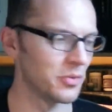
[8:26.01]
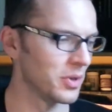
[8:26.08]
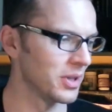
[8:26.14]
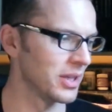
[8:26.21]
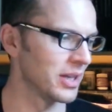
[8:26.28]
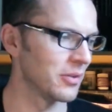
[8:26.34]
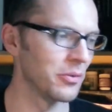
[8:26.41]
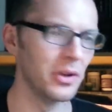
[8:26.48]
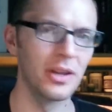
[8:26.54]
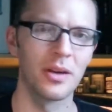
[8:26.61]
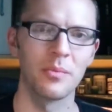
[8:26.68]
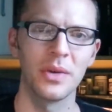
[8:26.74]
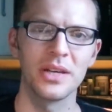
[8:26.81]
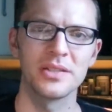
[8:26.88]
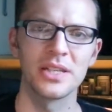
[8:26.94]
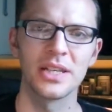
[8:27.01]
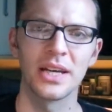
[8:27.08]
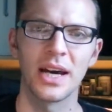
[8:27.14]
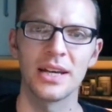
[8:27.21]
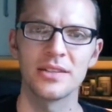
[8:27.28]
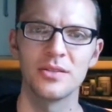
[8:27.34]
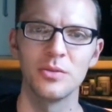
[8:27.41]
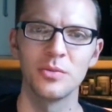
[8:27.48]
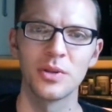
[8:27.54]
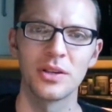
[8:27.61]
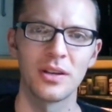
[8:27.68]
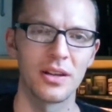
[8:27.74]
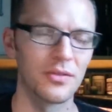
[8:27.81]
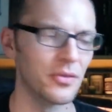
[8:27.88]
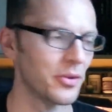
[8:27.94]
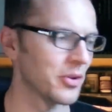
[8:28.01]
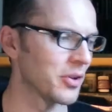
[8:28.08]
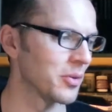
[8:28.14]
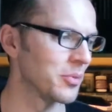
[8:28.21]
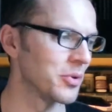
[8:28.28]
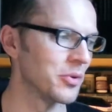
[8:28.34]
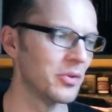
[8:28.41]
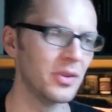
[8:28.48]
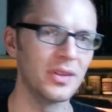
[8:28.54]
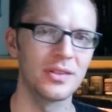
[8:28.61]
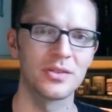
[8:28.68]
Really amazing guy. He's doing a lot for the community.